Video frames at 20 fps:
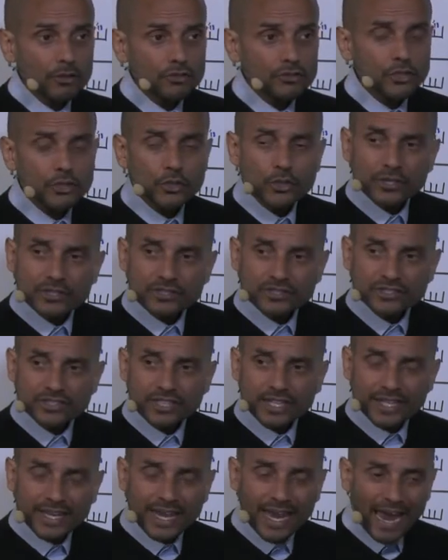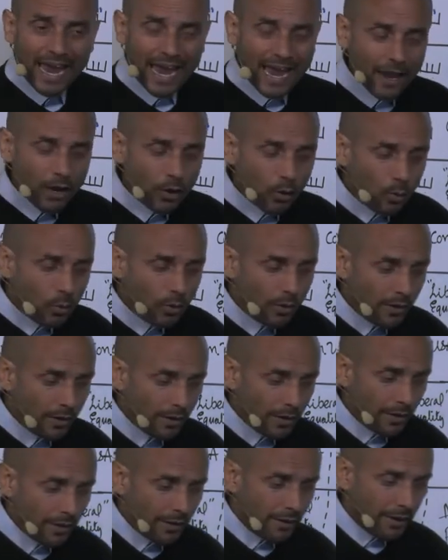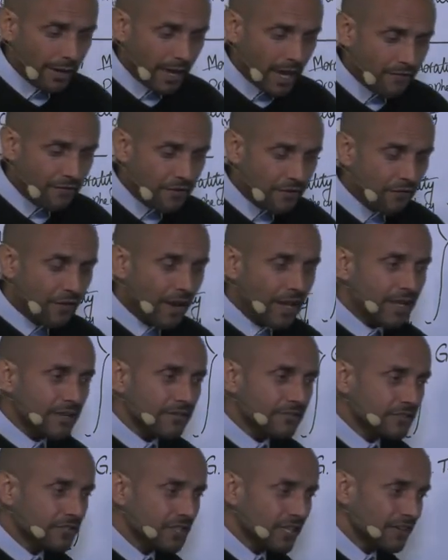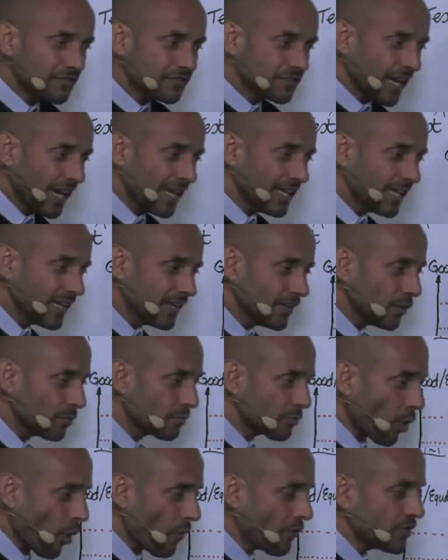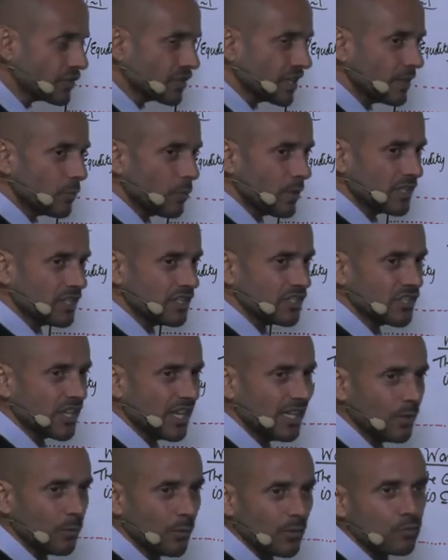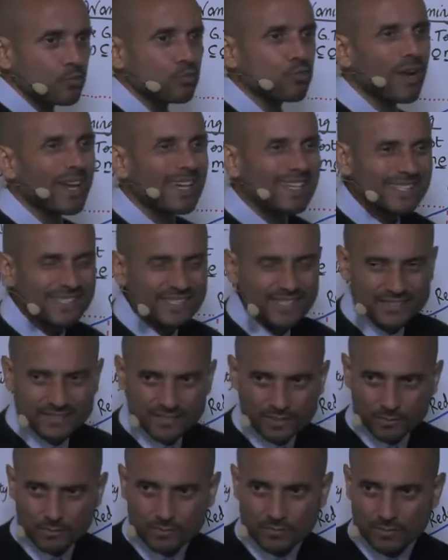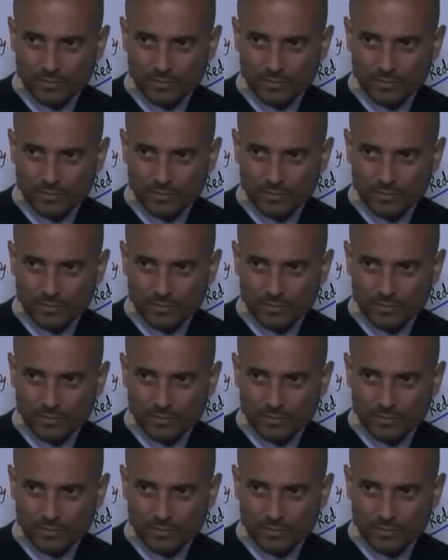So you can see how FFA have taken a prophecy which is dealing with racism.